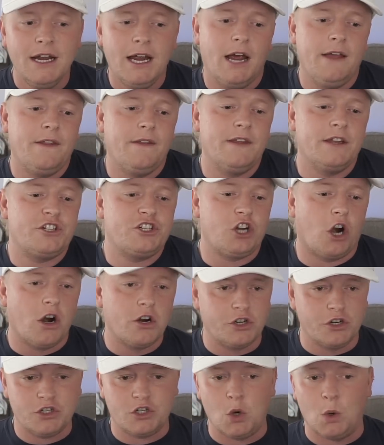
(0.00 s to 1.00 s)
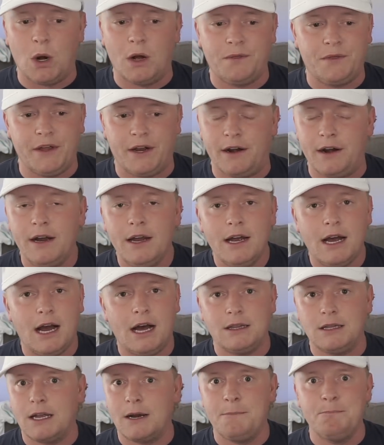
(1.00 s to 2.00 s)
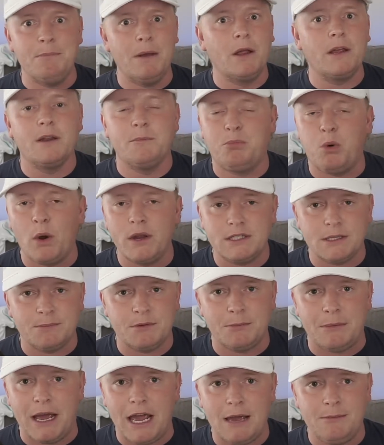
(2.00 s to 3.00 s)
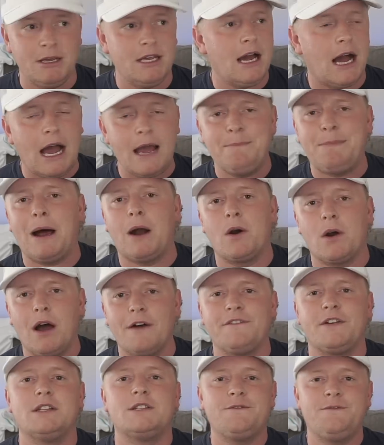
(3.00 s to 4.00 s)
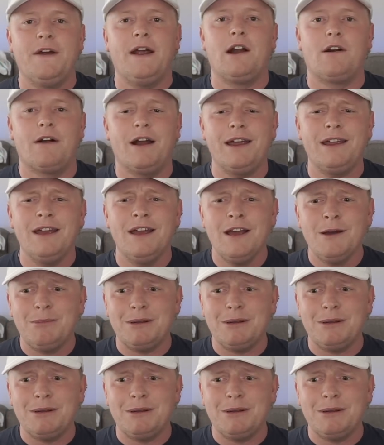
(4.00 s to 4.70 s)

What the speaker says: And then the Chargers go out there, let a million points up to Miami. High-powered offense, fair, right?